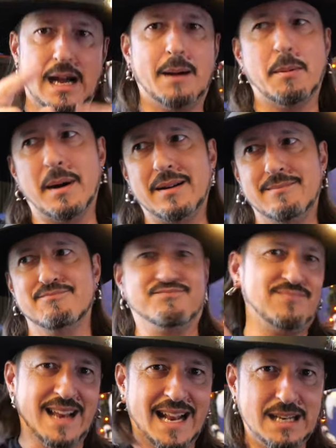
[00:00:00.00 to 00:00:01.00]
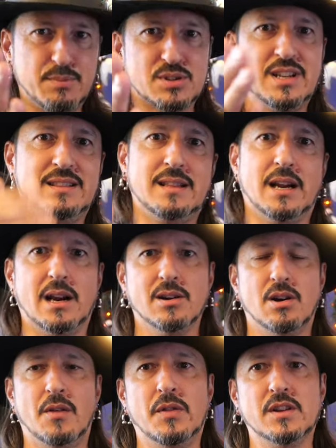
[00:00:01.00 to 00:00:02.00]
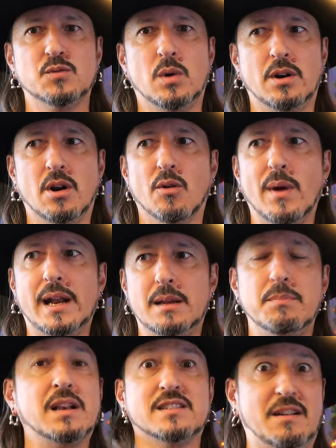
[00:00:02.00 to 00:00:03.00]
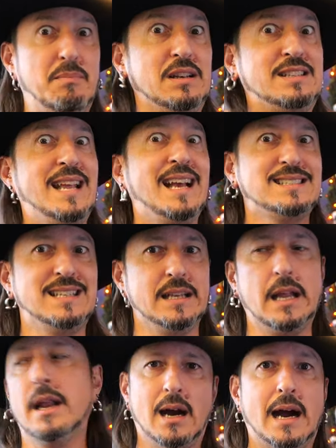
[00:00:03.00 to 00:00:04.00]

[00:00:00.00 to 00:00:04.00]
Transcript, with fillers: I'm about 90% there on this one already because I've been testing it.